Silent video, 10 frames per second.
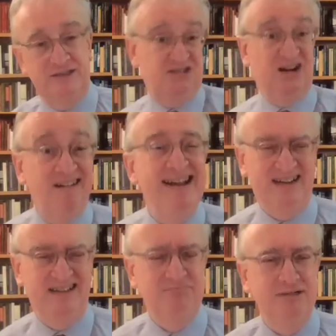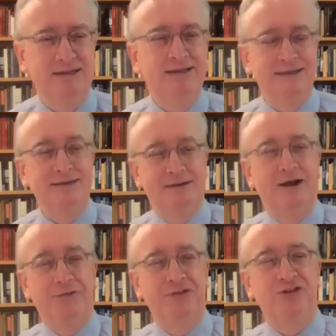dying
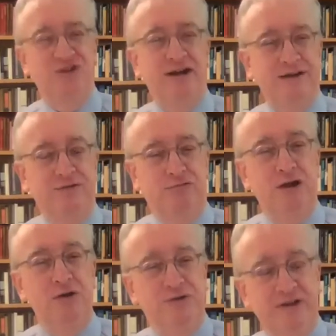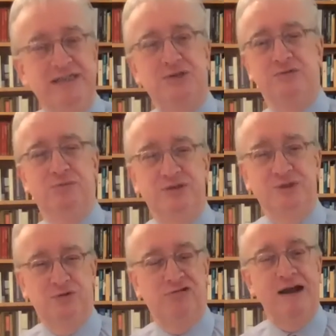on the side of the road. And he sort of would sort
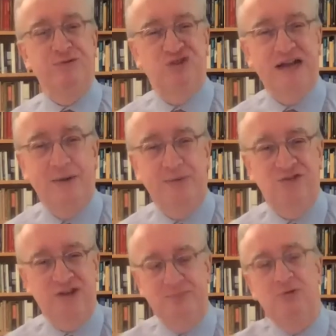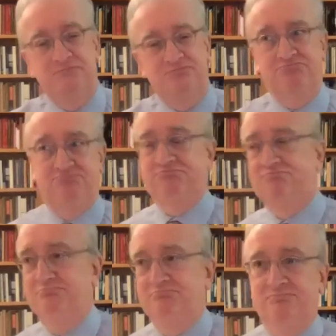of crouch down and say, Well,
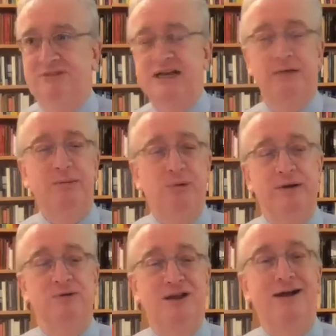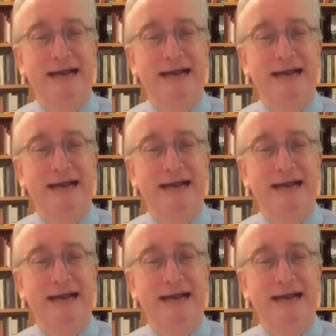tell me what it was like.